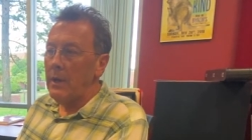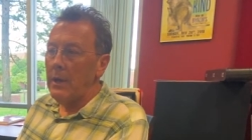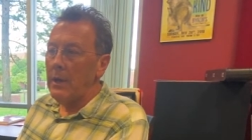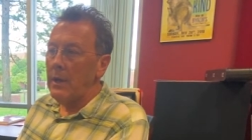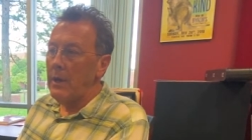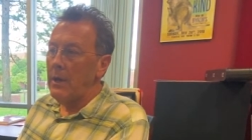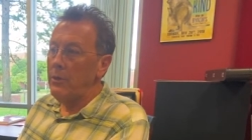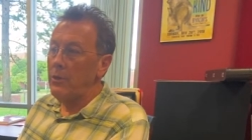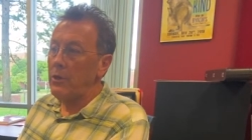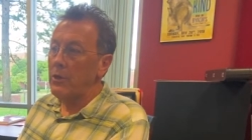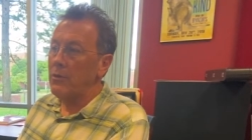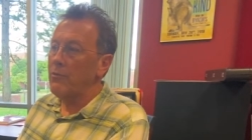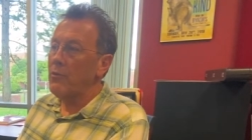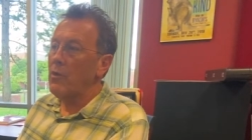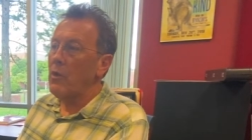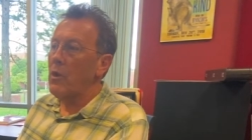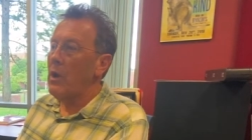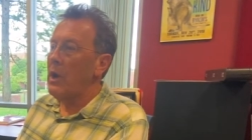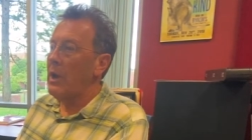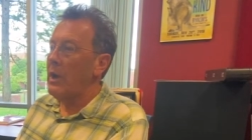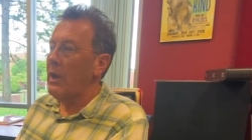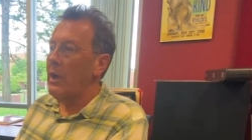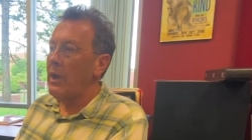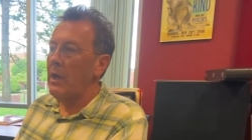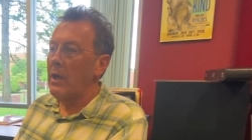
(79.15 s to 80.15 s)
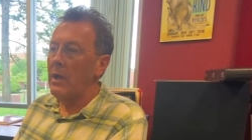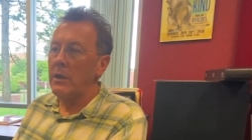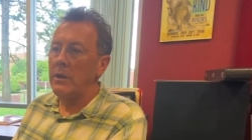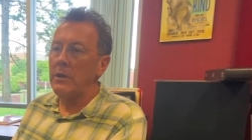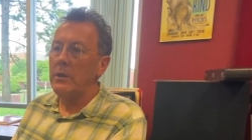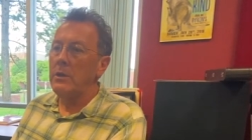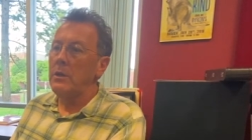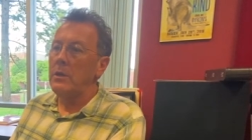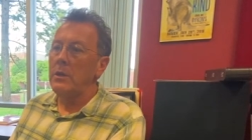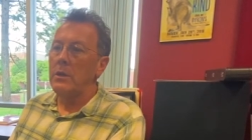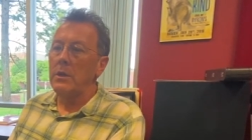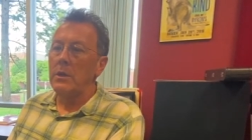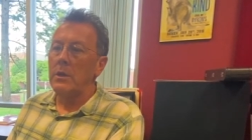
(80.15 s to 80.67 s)
that have gone on
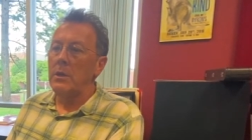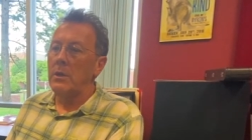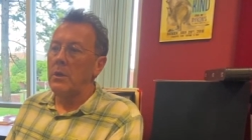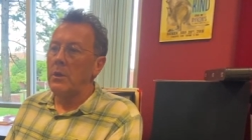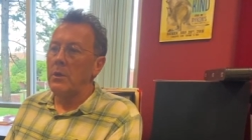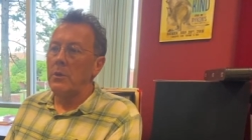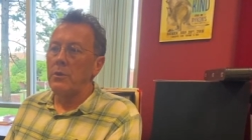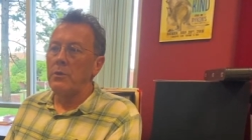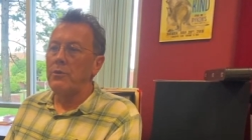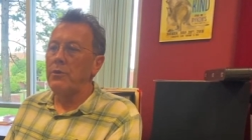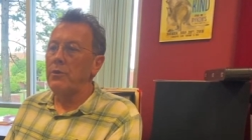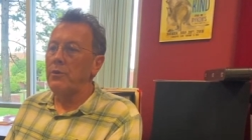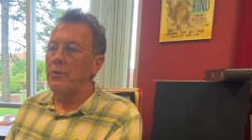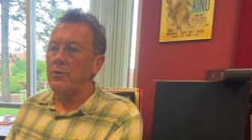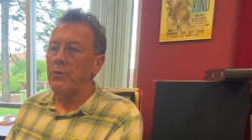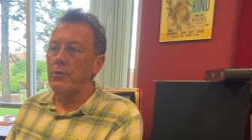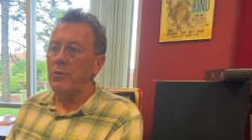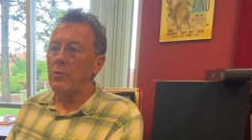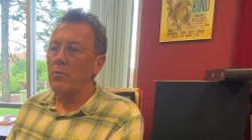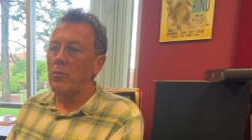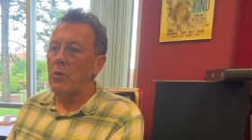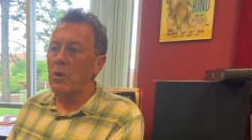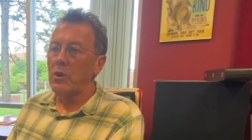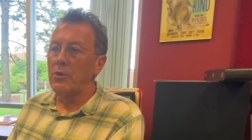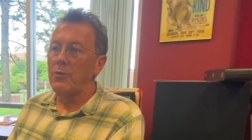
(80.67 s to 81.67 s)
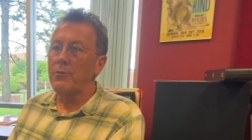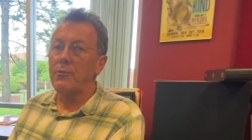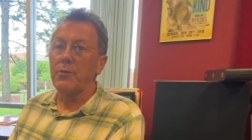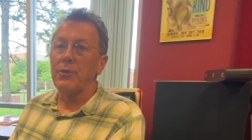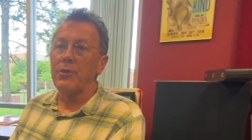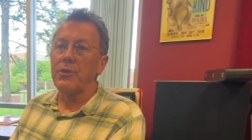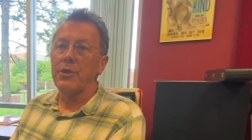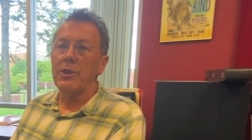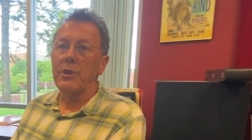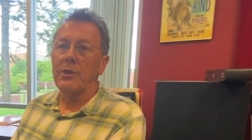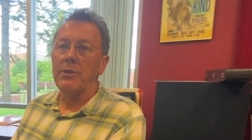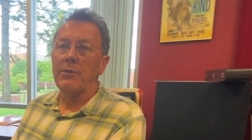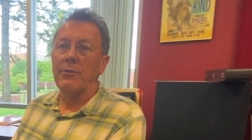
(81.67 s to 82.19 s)
to do wonderful
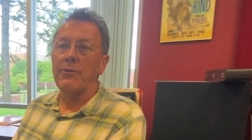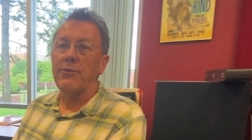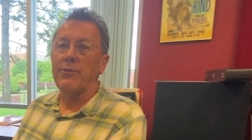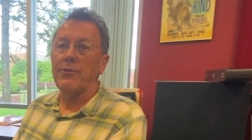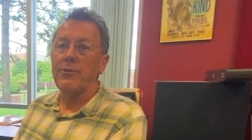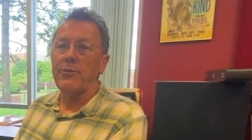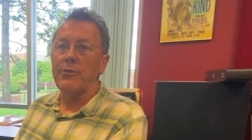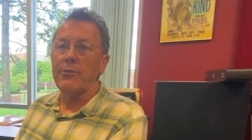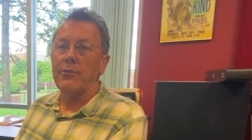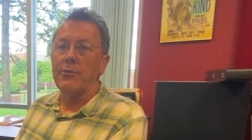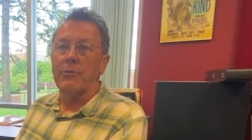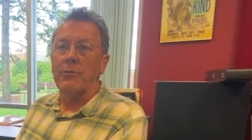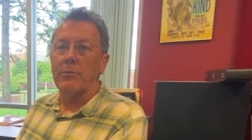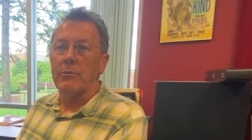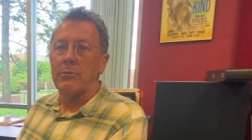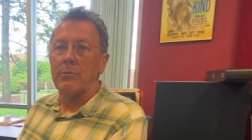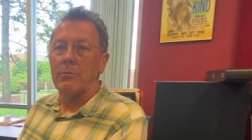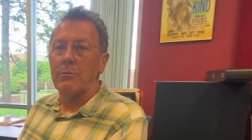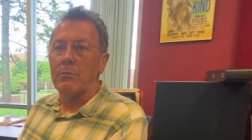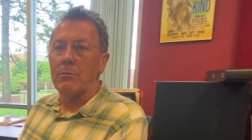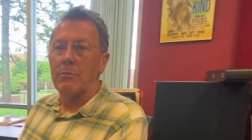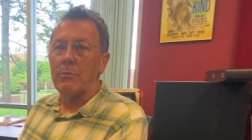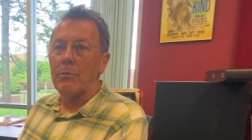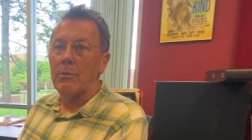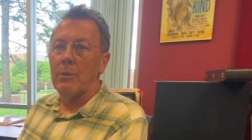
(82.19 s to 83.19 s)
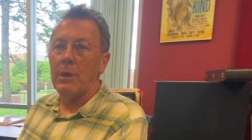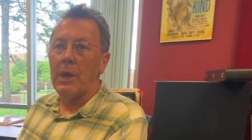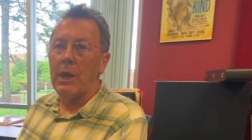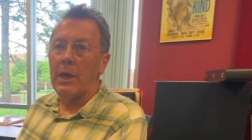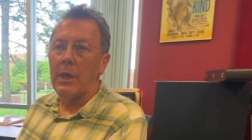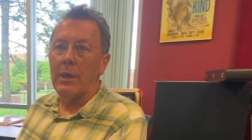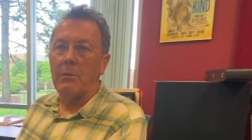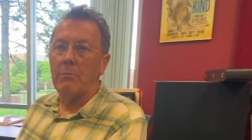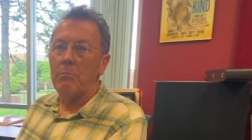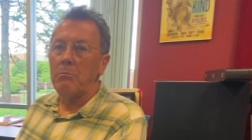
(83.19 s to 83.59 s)
things at